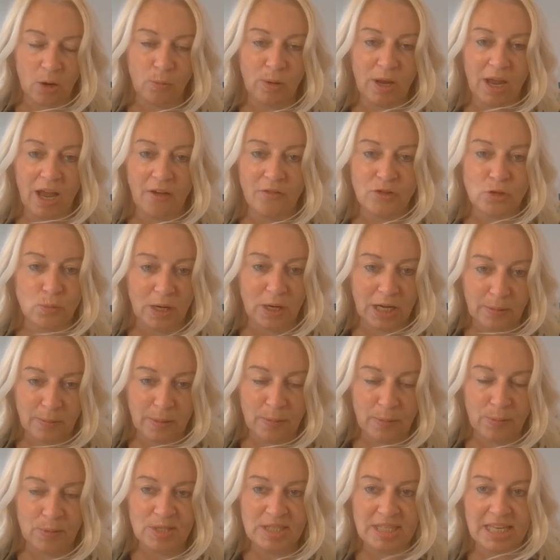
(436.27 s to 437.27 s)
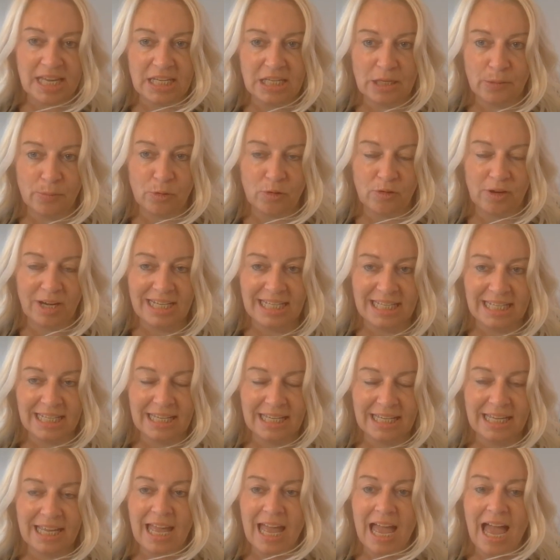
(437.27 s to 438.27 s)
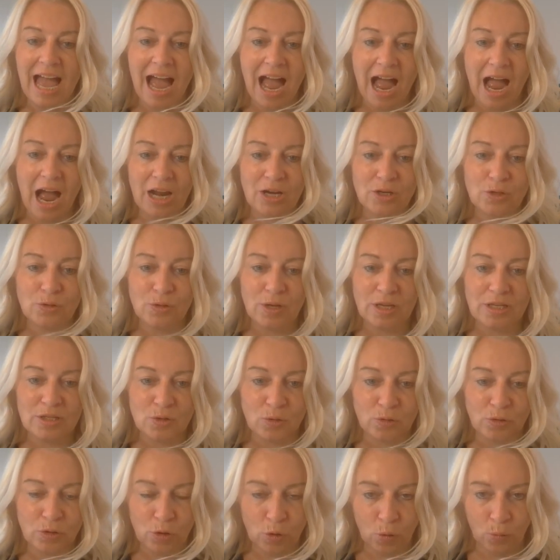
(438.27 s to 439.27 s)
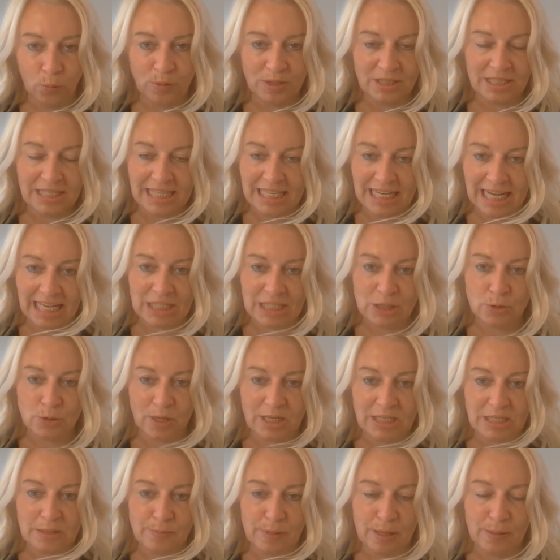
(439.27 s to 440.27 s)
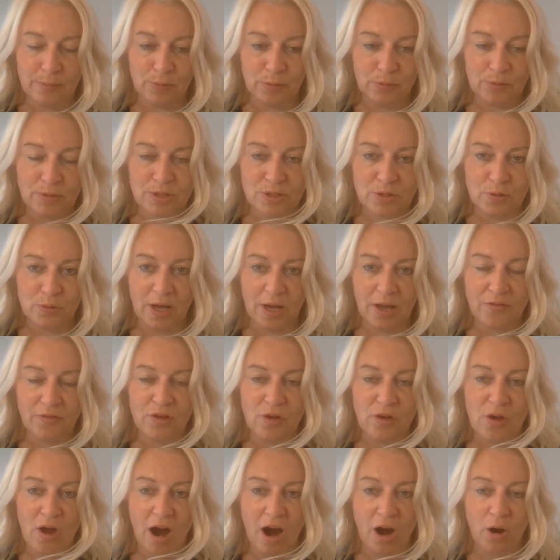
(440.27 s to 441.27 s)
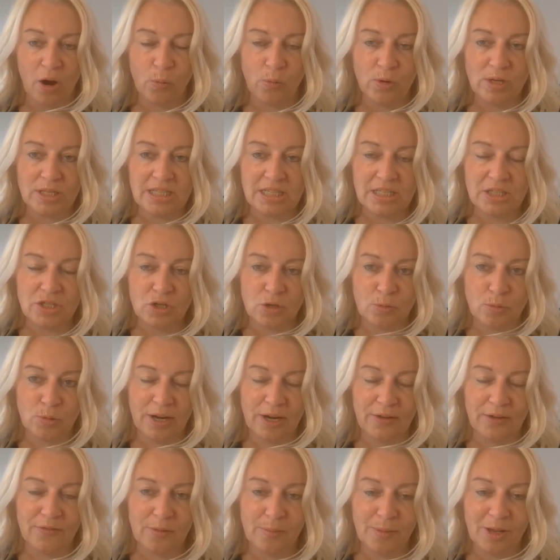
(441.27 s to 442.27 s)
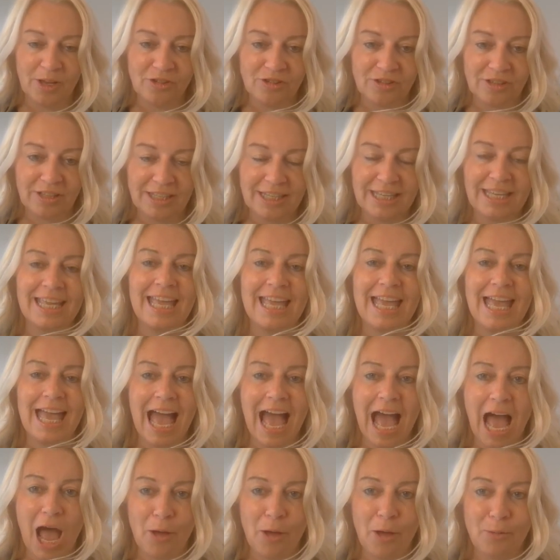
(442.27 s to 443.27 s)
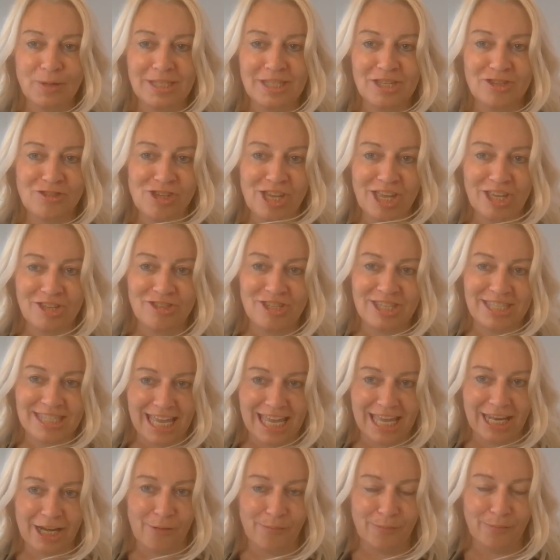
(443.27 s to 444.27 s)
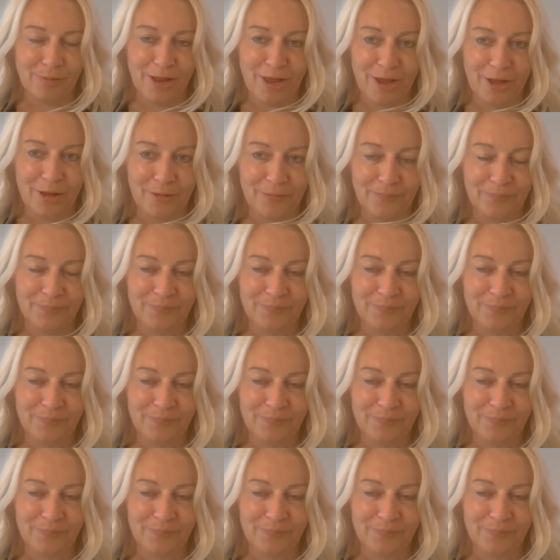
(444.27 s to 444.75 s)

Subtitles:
We have 20 people signed up already, and it's only open to the next 20 people. So if you are wanting to know more information, I would suggest you sign up now.